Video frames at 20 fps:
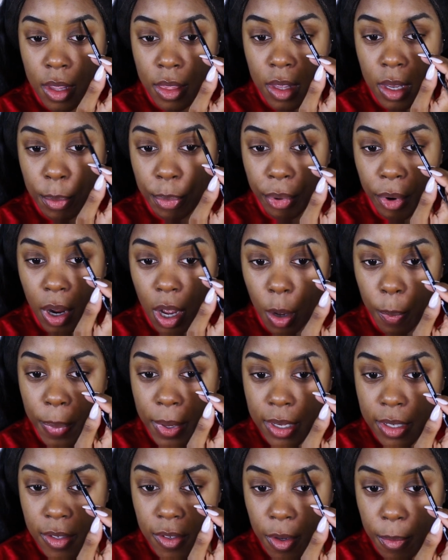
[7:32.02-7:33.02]
the brow
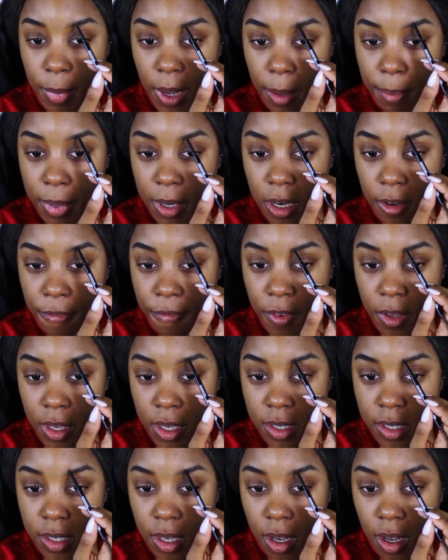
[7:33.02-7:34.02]
pencil by
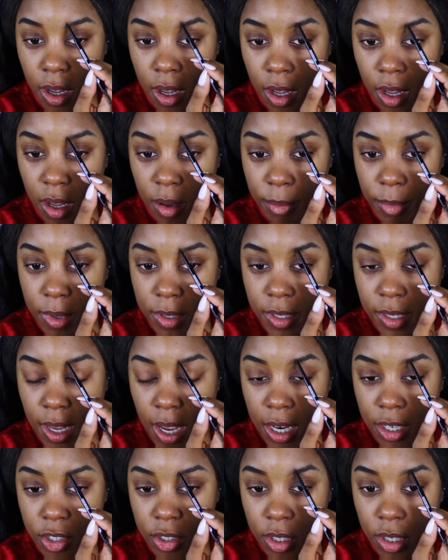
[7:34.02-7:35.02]
benefit um it's
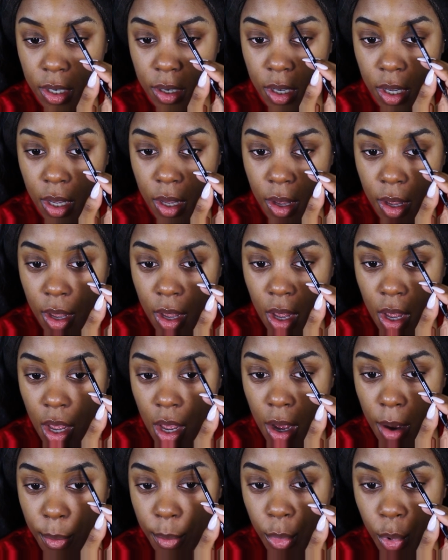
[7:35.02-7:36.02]
actually
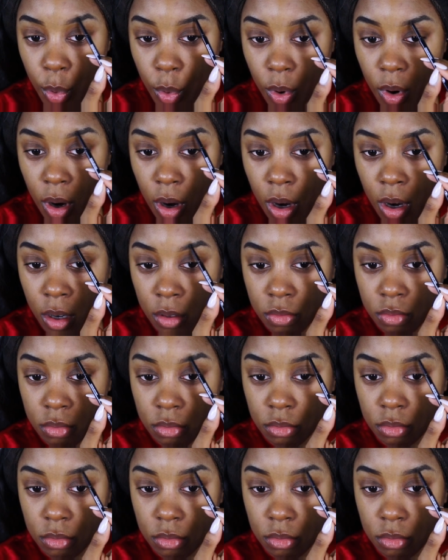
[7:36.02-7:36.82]
more